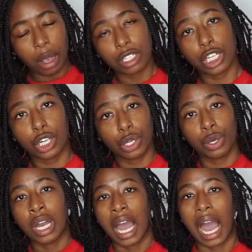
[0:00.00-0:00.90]
So
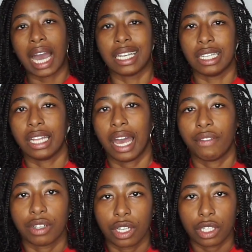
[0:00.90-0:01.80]
I did have
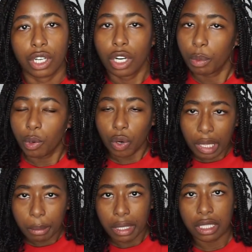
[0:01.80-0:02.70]
another
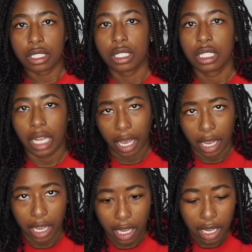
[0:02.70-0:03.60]
appointment
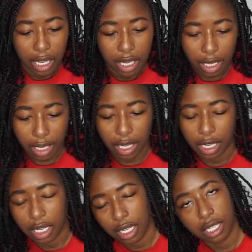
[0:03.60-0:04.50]
today
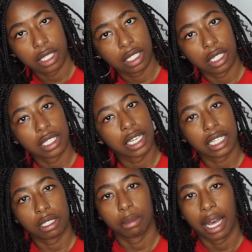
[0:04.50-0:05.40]
to
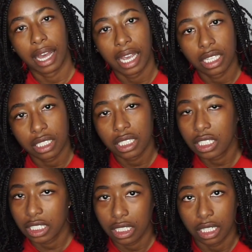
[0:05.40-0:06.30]
test my
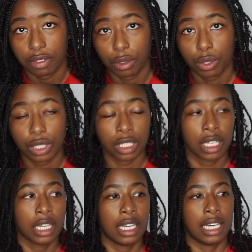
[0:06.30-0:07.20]
HCG levels,
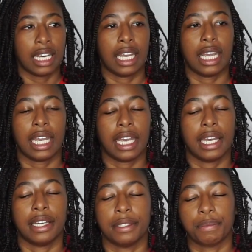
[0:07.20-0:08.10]

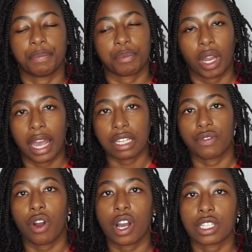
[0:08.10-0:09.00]
and as
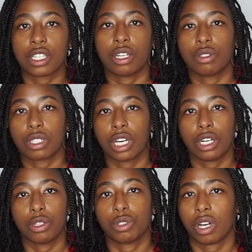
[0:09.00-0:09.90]
far as those
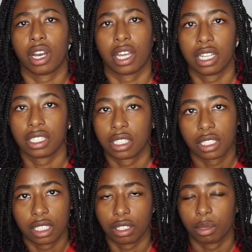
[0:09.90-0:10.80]
go, sorry I can't say
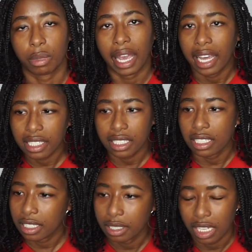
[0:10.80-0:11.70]
still, I'm antsy,
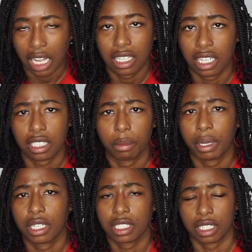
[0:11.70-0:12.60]
I think it's the
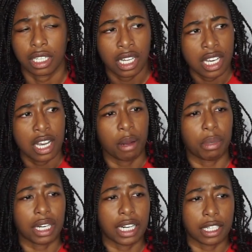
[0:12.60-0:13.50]
medicine,
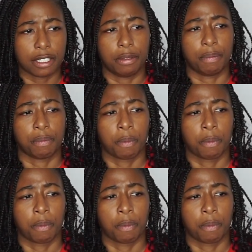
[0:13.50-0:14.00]
but my